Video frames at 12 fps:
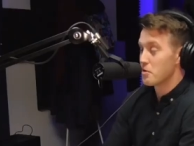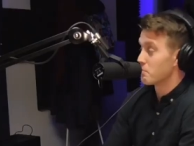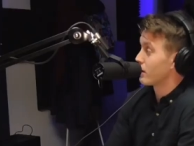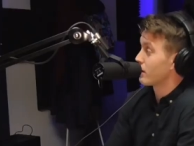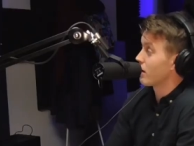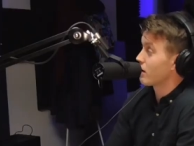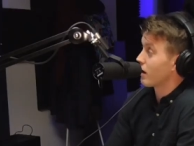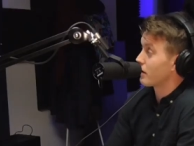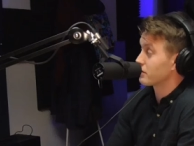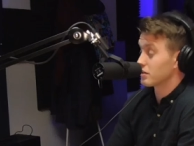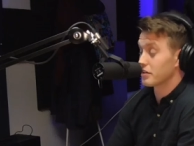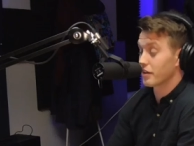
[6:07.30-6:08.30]
but
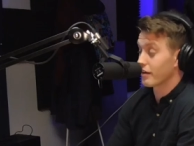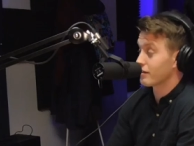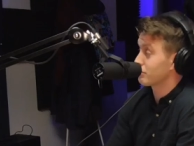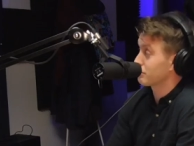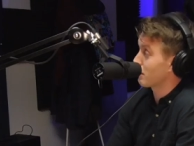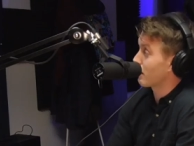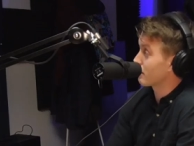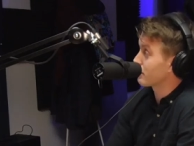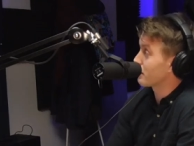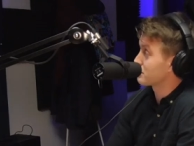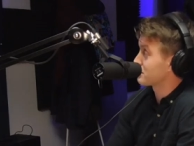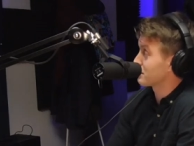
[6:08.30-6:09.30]
no,
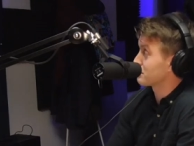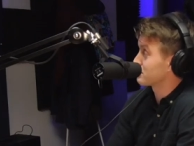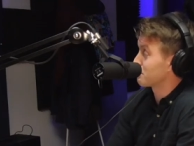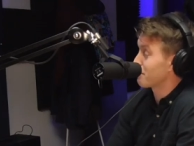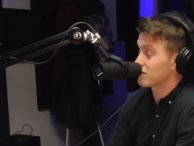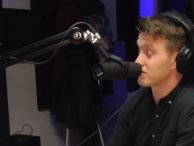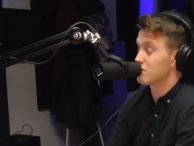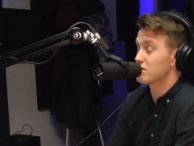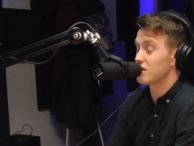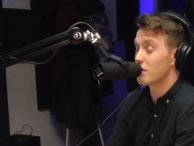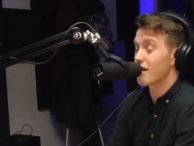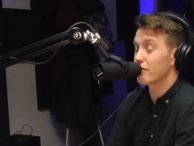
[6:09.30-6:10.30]
so tomatoes,
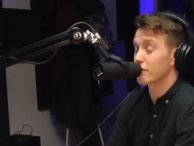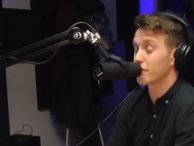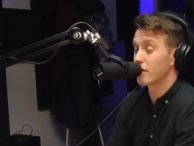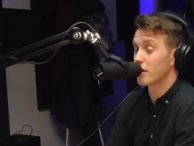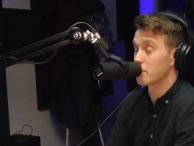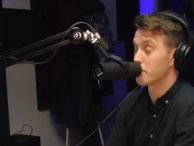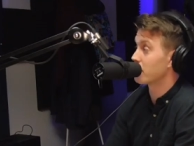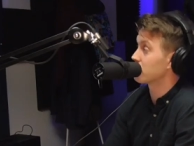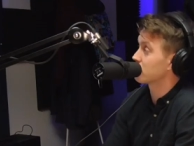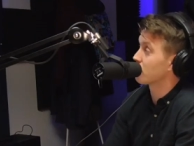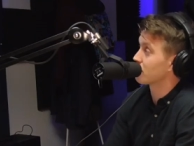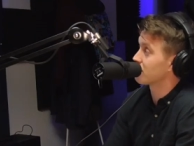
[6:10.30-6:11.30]
you don't have to fear them. I
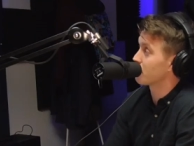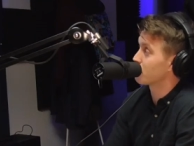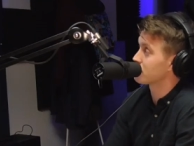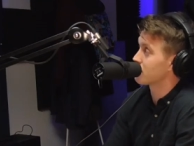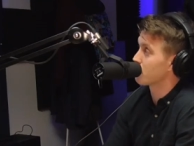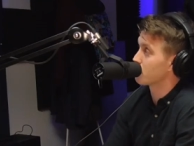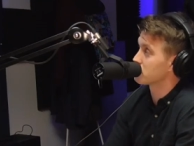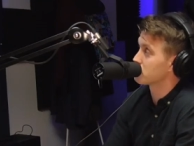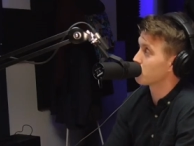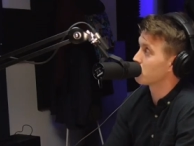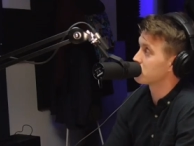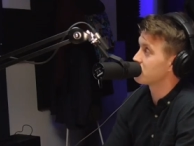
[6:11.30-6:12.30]
just looked; it was
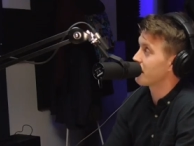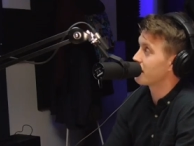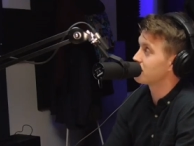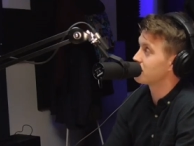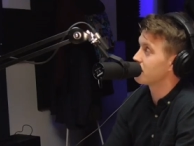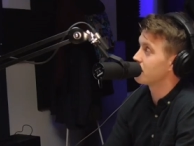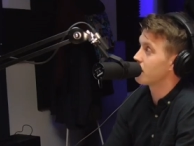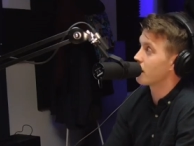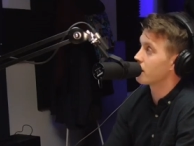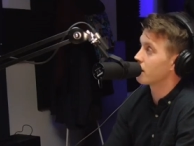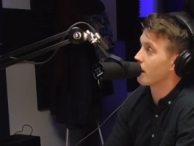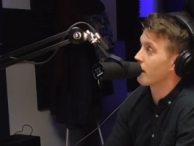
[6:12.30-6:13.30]
towards the late
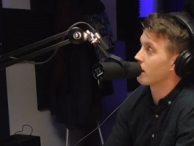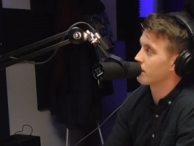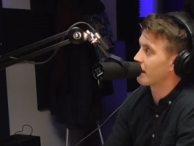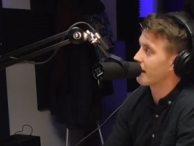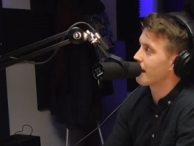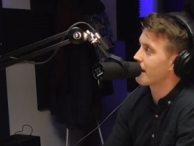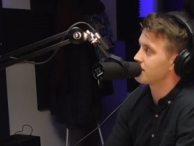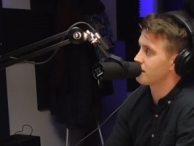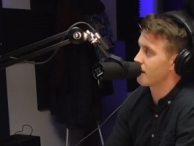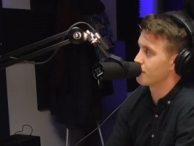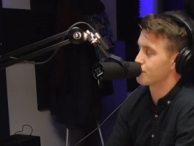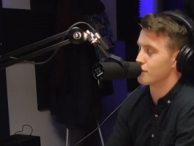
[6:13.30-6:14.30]

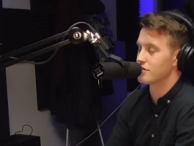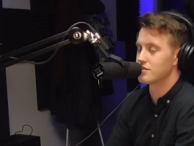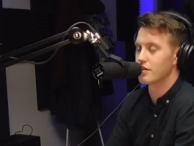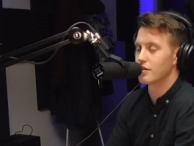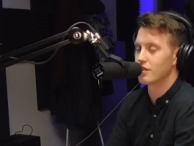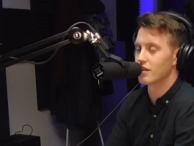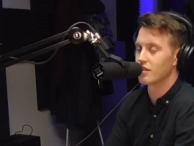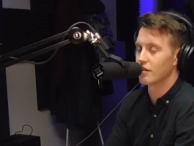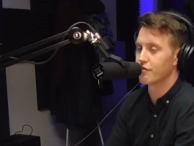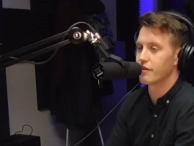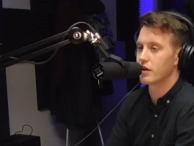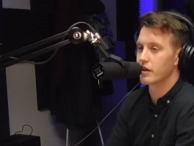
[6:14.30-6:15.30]
1800s that the
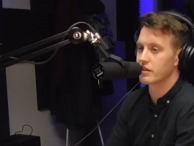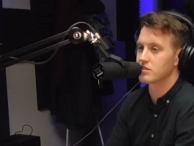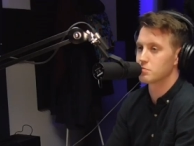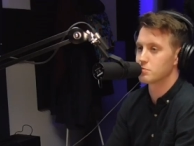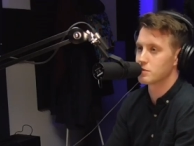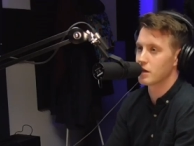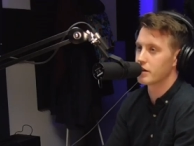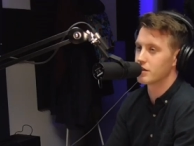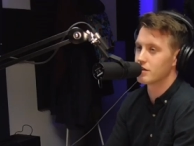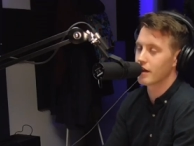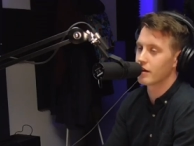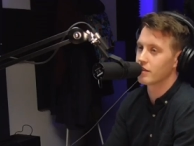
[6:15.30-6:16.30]
fear had
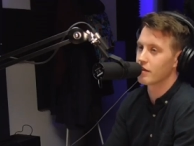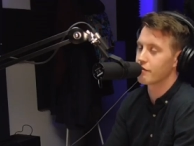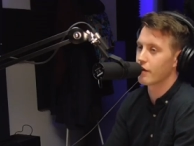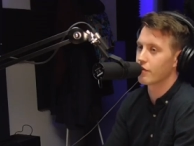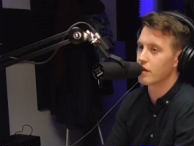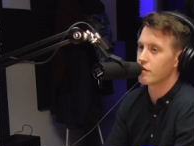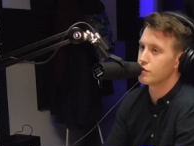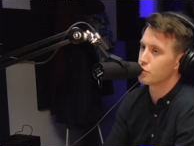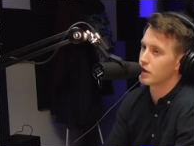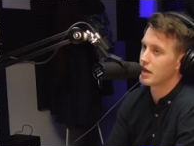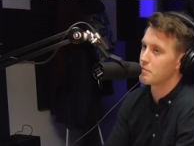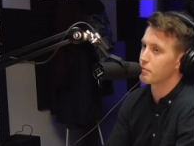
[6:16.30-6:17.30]
subsided, and they found that if you
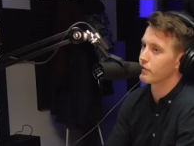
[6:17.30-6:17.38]
keep